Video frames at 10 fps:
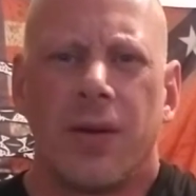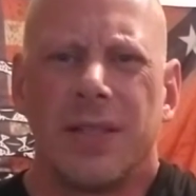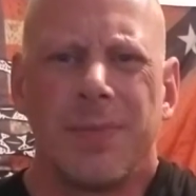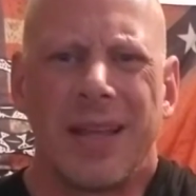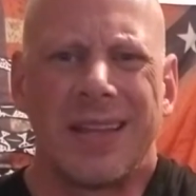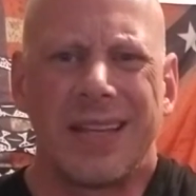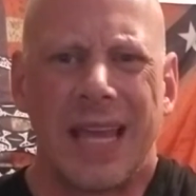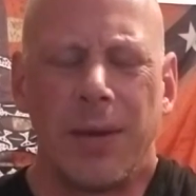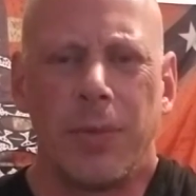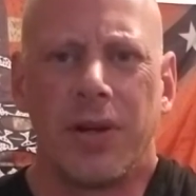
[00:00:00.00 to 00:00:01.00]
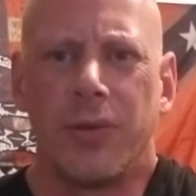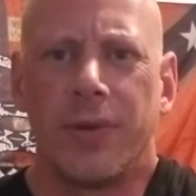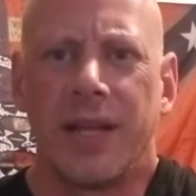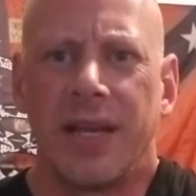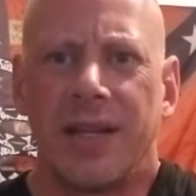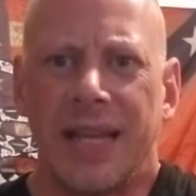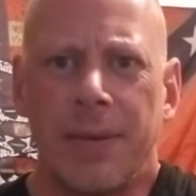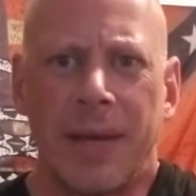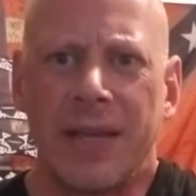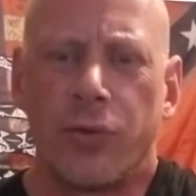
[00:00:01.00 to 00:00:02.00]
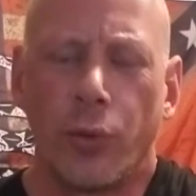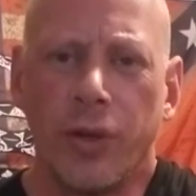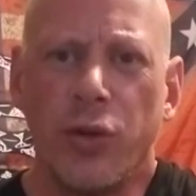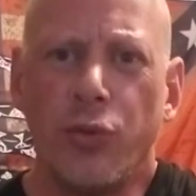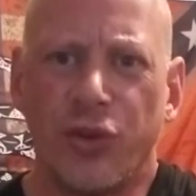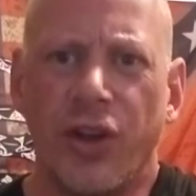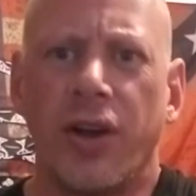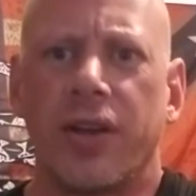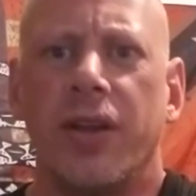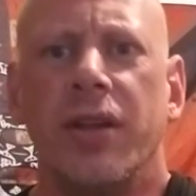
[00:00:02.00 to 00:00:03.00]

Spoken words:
what's my camera doing that? Damn, Android, you suck.